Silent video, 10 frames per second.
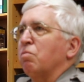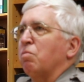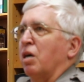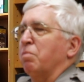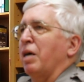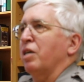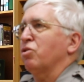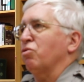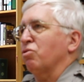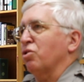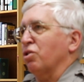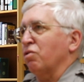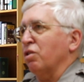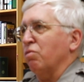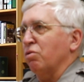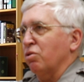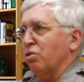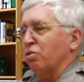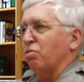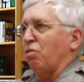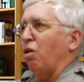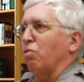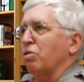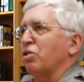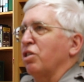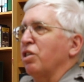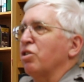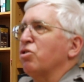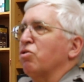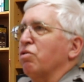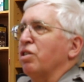my master's degree was always in history,